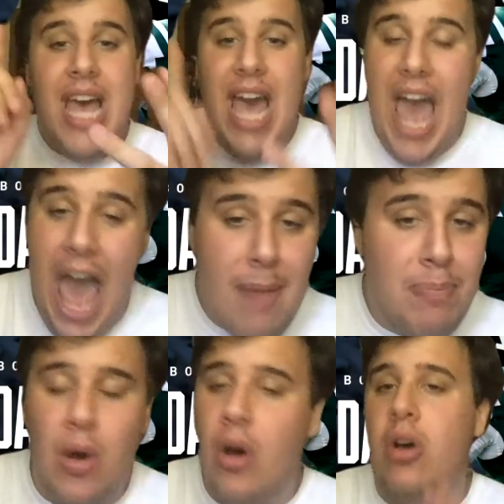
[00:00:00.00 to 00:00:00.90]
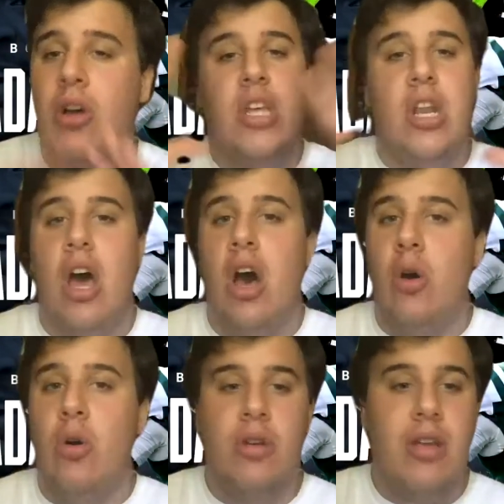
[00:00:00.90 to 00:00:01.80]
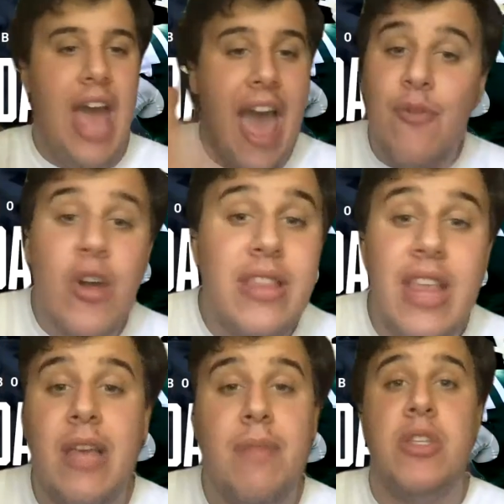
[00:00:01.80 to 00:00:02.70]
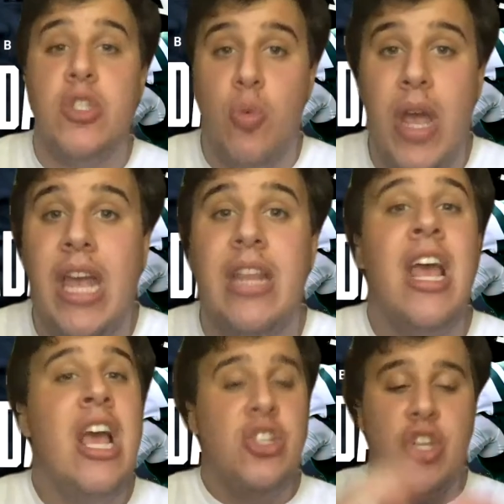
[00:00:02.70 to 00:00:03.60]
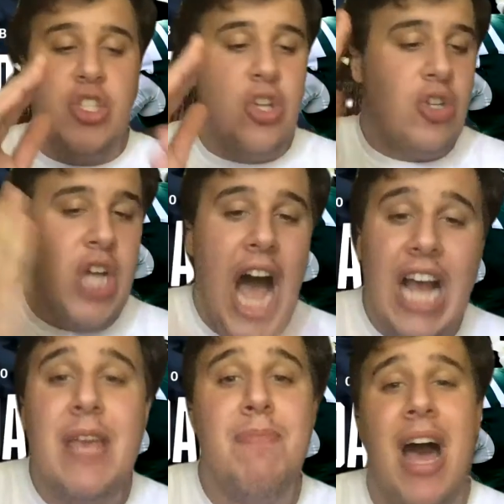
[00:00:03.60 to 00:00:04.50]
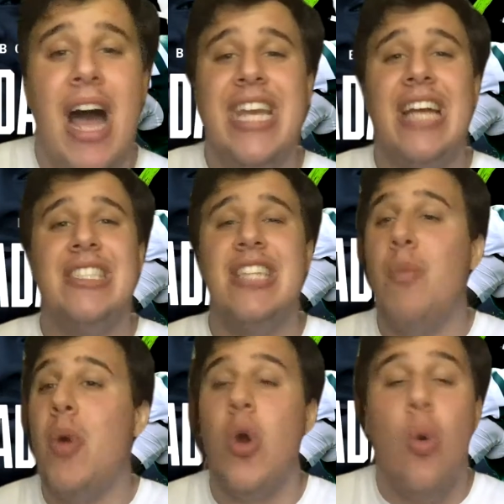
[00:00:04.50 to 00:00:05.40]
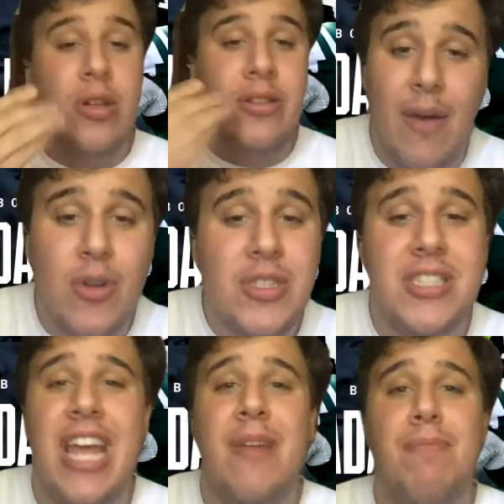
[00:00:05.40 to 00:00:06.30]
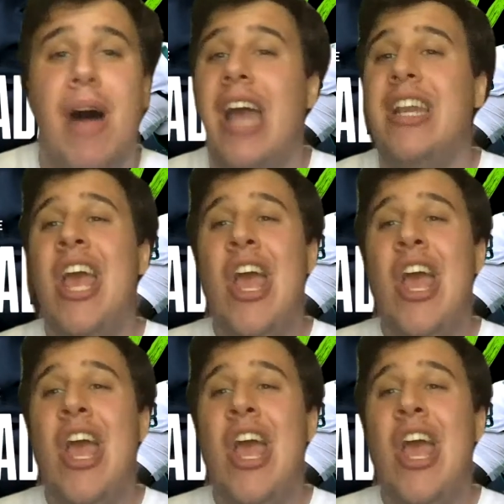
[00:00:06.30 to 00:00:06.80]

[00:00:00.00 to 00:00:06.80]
Apple, everything in between. Just search Hockey Podcast Network or Devils State of Mind.